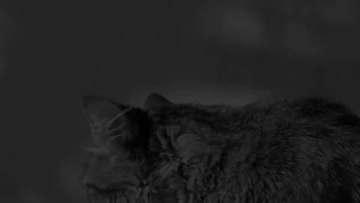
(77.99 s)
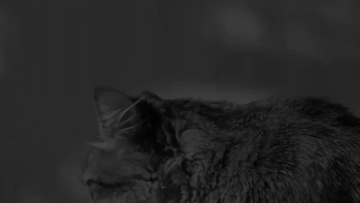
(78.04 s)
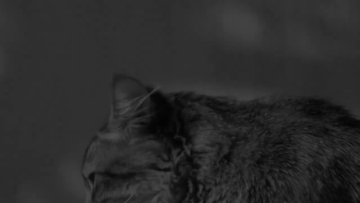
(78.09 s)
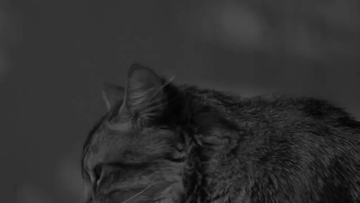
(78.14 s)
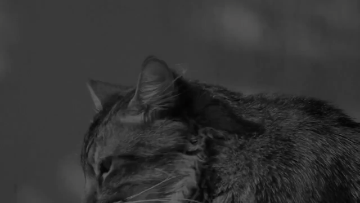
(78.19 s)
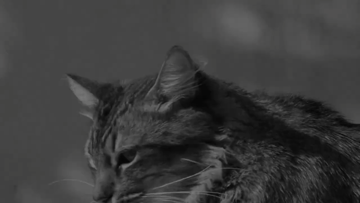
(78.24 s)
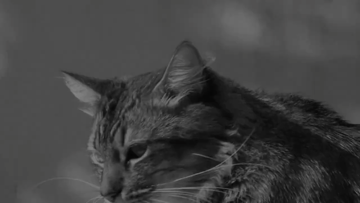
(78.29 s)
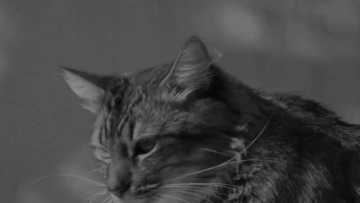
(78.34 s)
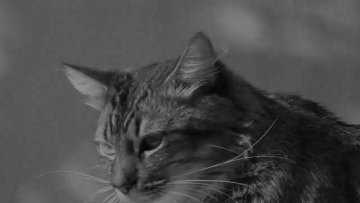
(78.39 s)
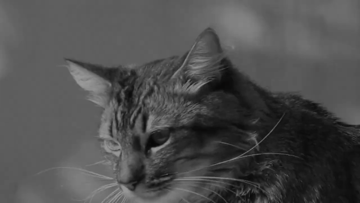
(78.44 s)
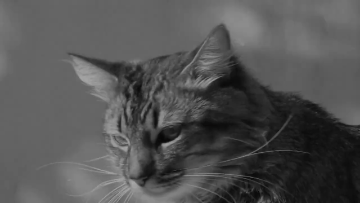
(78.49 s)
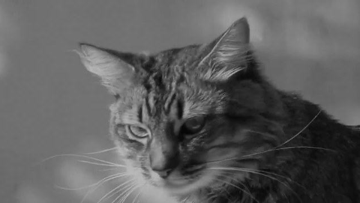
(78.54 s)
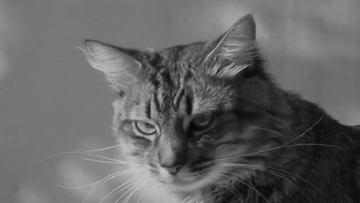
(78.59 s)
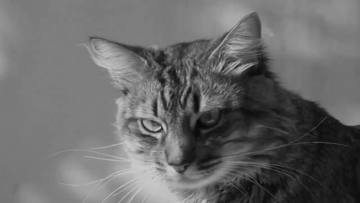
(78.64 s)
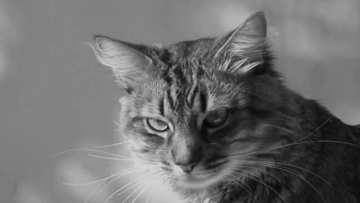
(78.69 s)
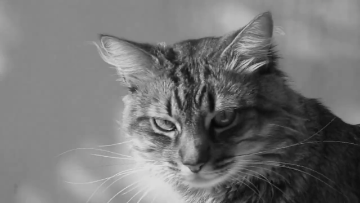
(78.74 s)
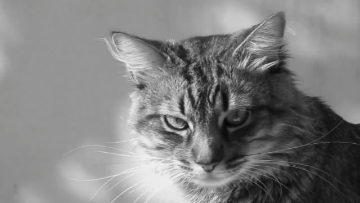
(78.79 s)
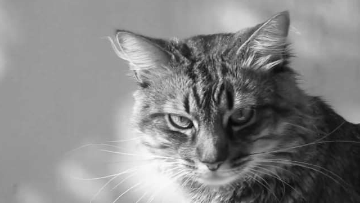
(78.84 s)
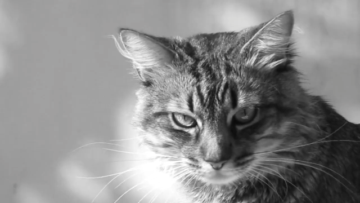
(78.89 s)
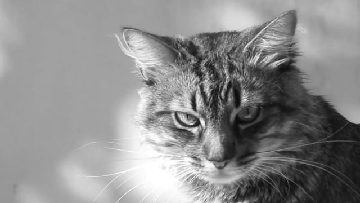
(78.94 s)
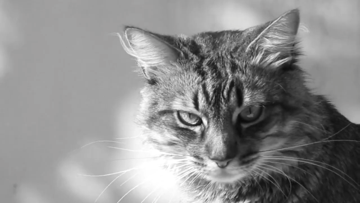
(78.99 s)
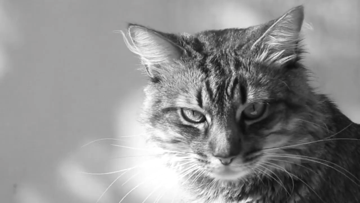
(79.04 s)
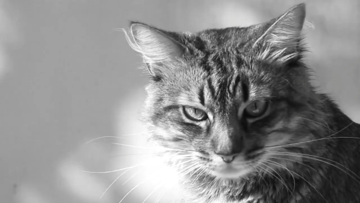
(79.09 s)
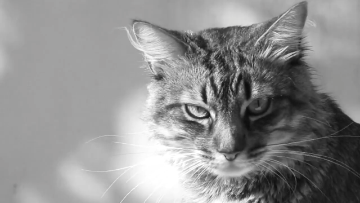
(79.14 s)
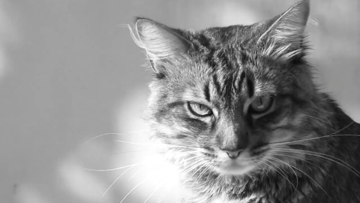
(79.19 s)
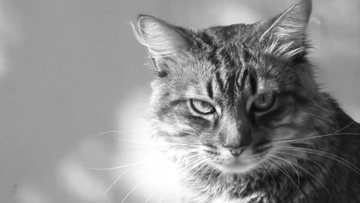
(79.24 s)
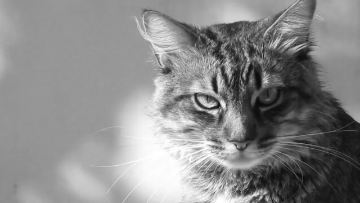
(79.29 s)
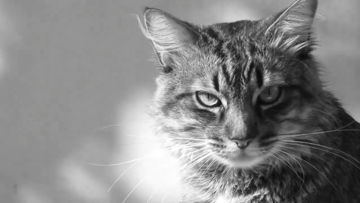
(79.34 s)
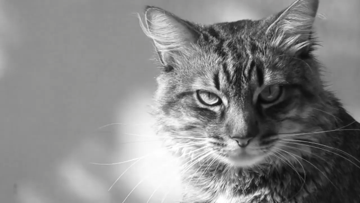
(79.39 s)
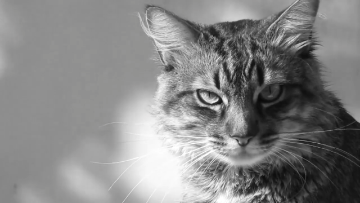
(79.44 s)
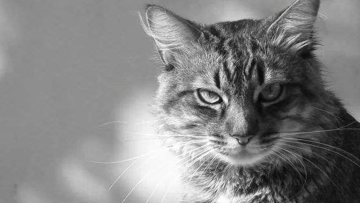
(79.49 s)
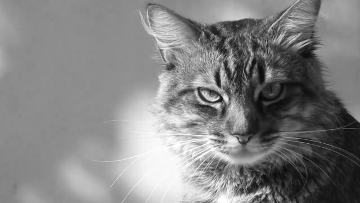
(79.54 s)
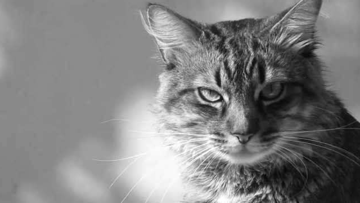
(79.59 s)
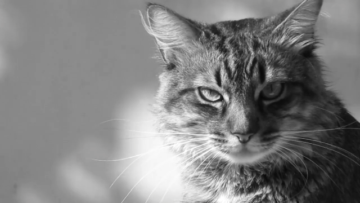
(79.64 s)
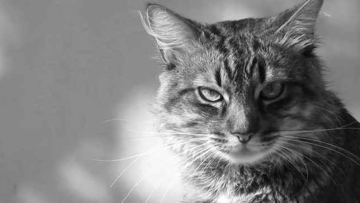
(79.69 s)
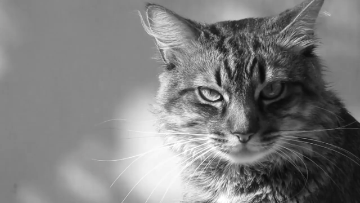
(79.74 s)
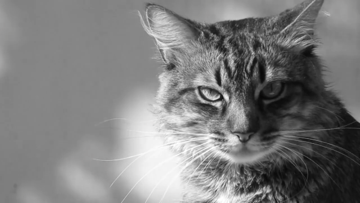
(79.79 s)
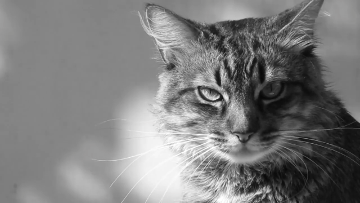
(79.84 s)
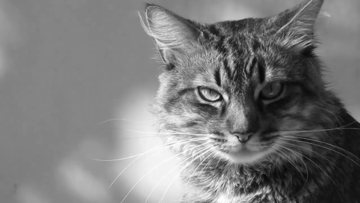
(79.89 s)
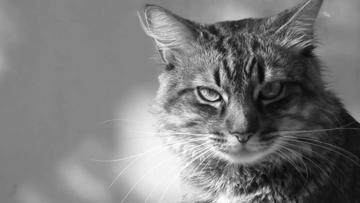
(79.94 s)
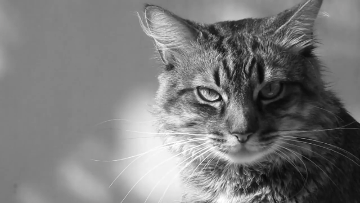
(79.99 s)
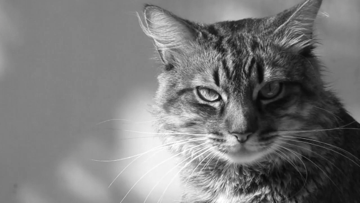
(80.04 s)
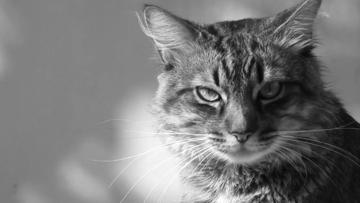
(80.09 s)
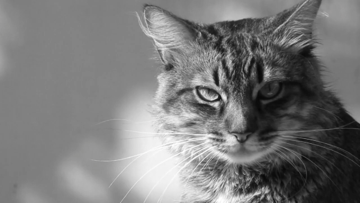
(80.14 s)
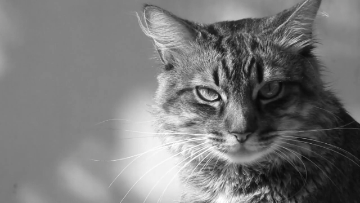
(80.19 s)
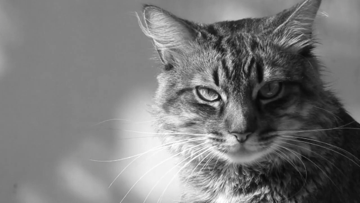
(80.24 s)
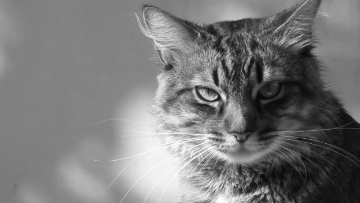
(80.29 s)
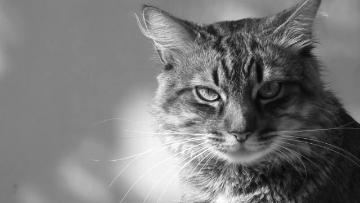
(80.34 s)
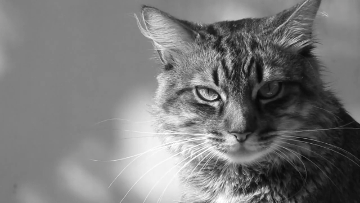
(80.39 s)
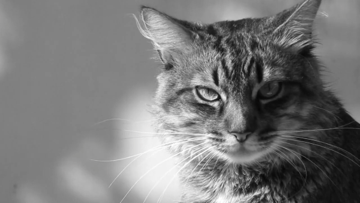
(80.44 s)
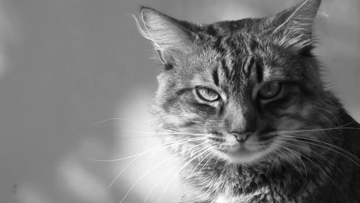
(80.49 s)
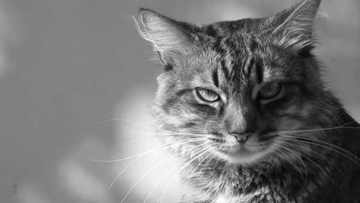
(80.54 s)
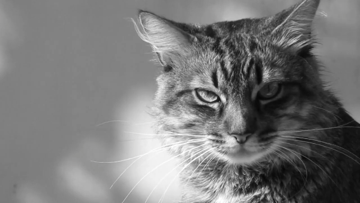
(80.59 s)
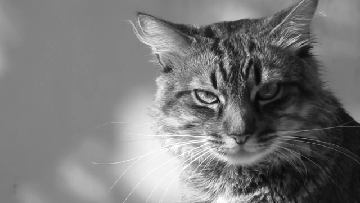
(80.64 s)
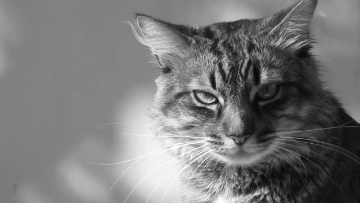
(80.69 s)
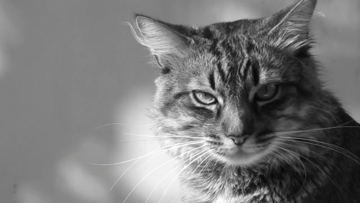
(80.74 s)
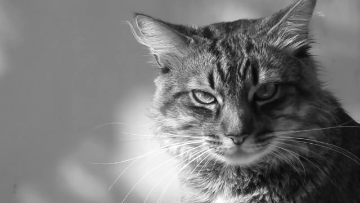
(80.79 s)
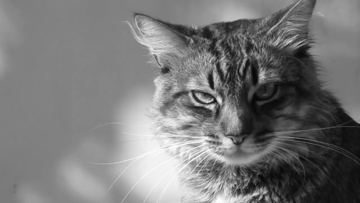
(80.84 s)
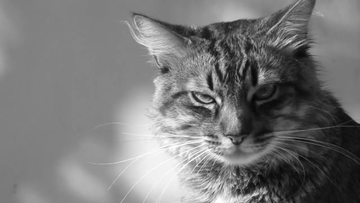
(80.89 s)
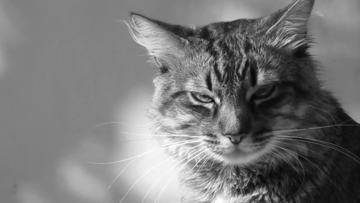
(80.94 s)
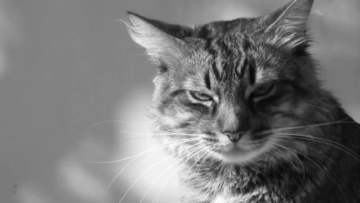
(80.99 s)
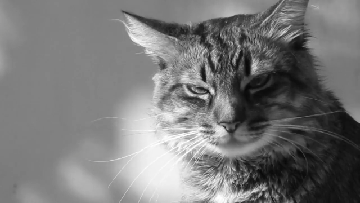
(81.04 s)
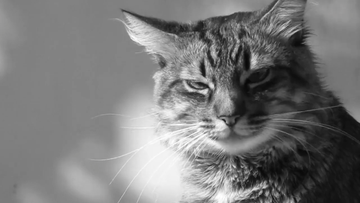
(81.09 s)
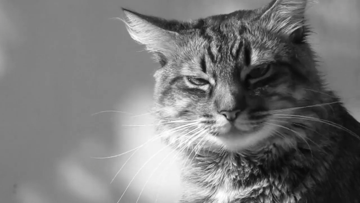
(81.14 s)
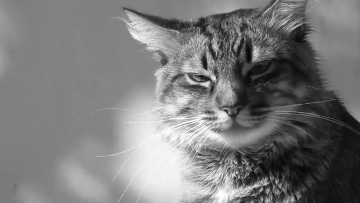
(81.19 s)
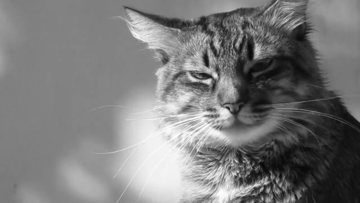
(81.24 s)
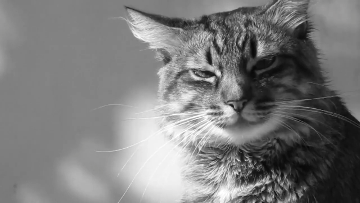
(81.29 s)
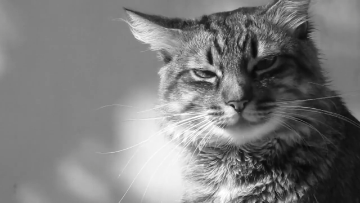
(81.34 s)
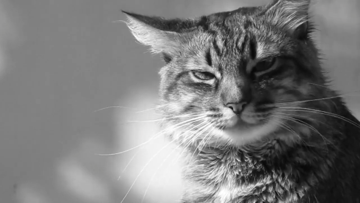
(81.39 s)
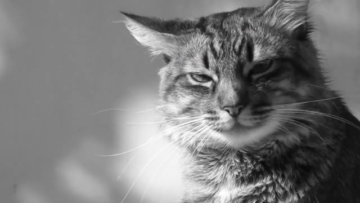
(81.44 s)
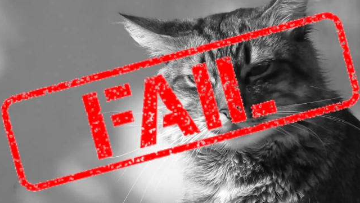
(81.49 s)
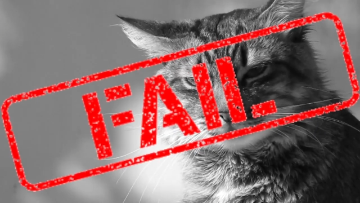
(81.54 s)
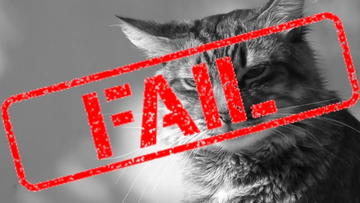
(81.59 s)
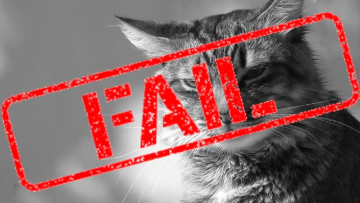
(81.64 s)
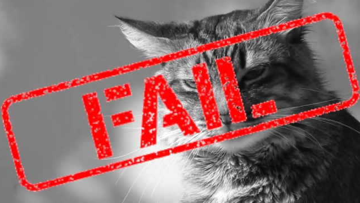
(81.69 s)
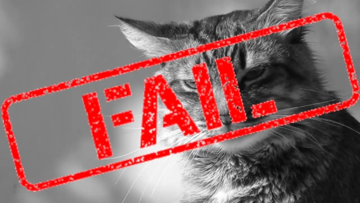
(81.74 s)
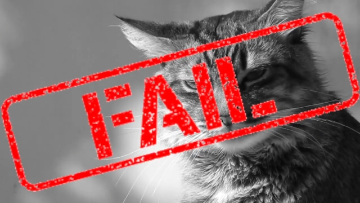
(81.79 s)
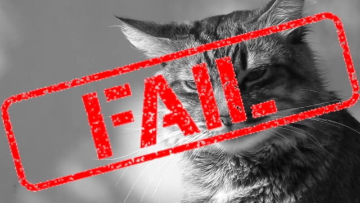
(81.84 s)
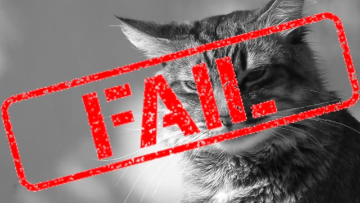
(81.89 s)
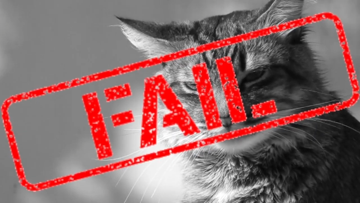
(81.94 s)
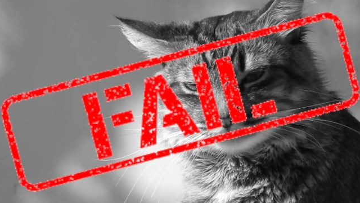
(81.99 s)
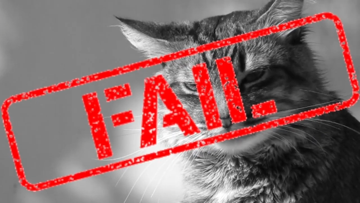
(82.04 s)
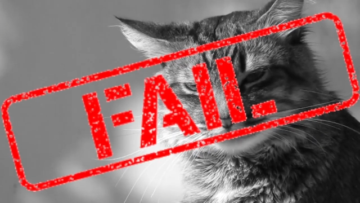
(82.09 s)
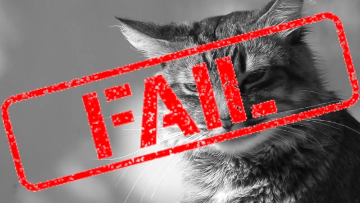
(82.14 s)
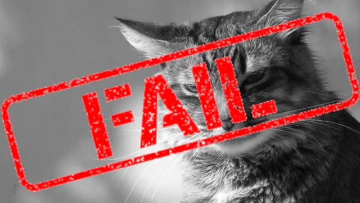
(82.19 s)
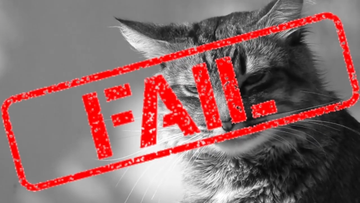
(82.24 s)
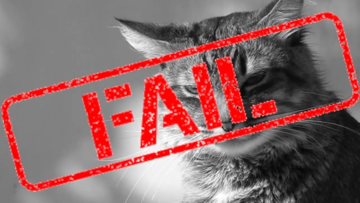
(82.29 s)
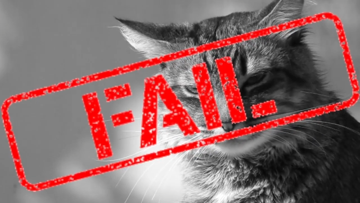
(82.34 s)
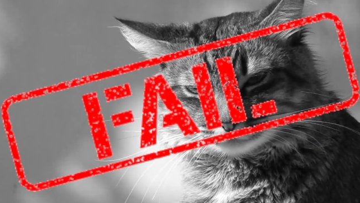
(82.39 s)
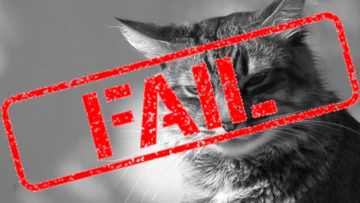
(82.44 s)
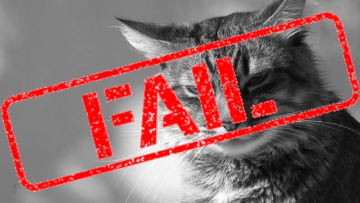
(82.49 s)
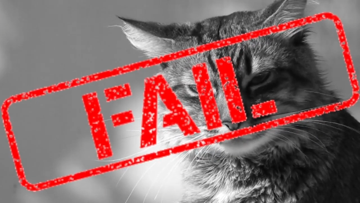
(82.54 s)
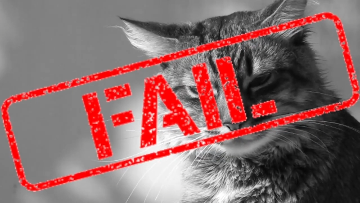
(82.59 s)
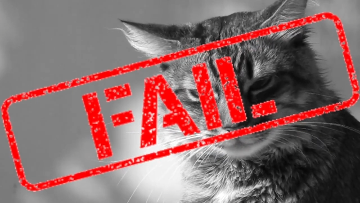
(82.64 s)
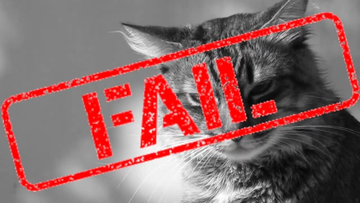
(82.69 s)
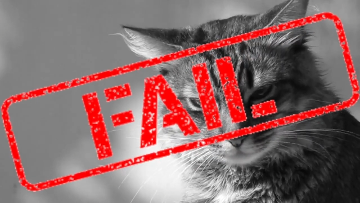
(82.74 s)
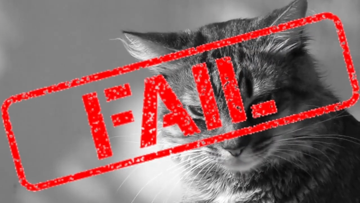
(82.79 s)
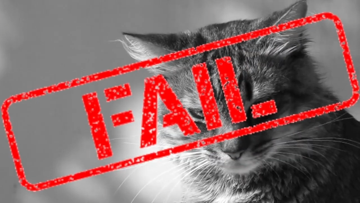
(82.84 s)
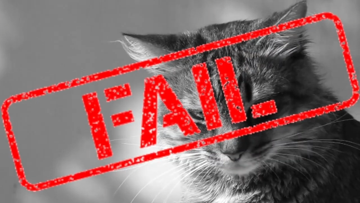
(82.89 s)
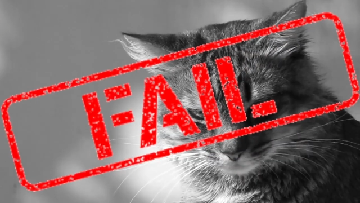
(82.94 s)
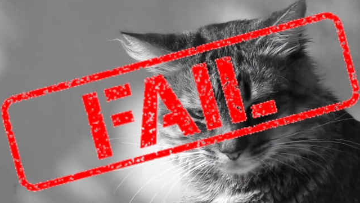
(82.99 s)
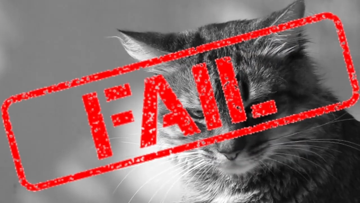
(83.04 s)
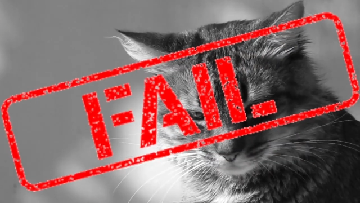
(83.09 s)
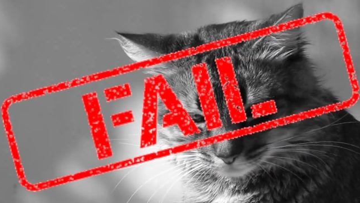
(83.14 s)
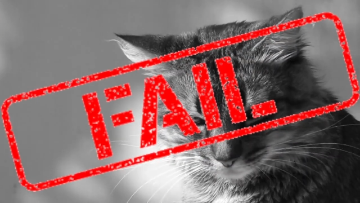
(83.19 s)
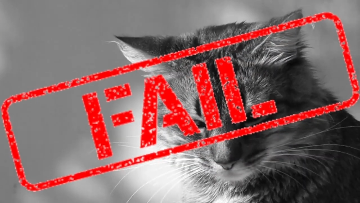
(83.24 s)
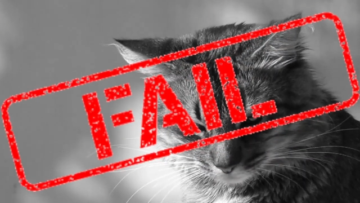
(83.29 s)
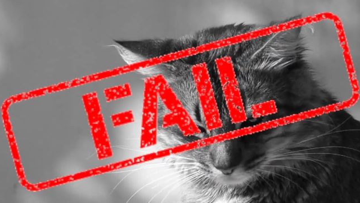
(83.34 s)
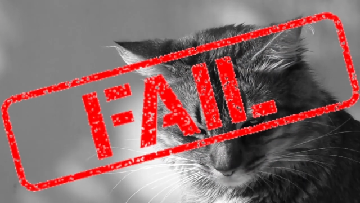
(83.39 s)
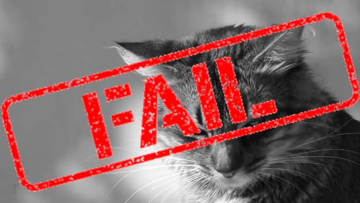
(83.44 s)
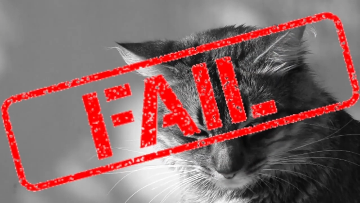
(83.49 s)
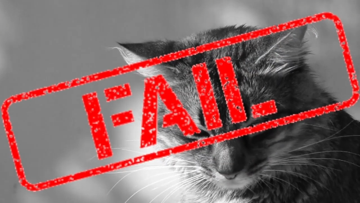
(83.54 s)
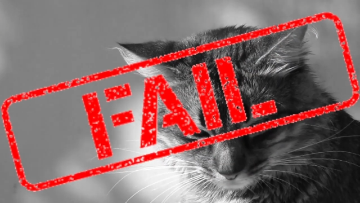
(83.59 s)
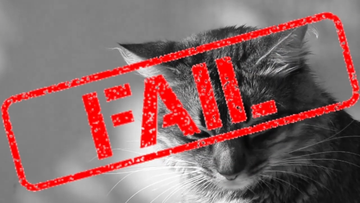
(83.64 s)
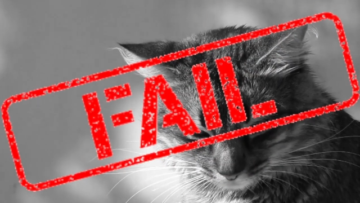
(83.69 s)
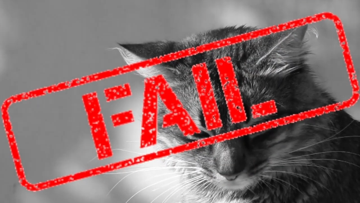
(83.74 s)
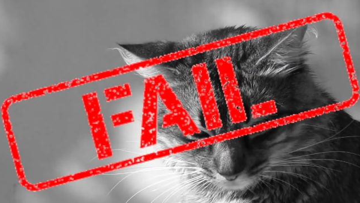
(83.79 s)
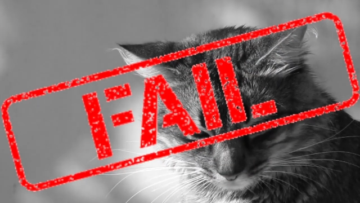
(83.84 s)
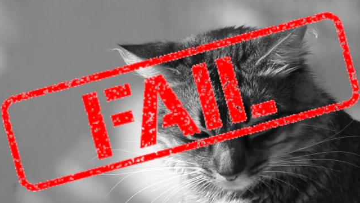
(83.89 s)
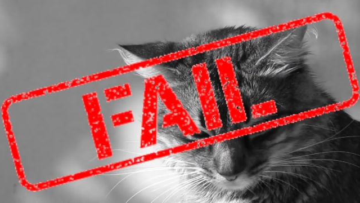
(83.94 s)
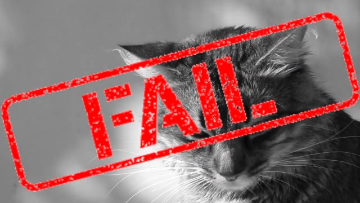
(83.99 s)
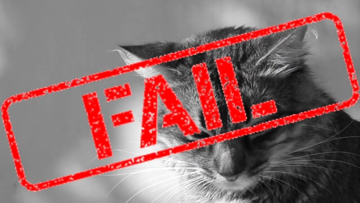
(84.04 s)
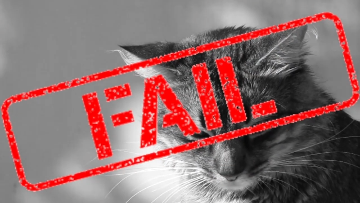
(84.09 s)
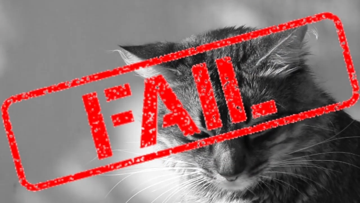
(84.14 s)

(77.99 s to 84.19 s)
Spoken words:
No face is visible, so there are no lips to read.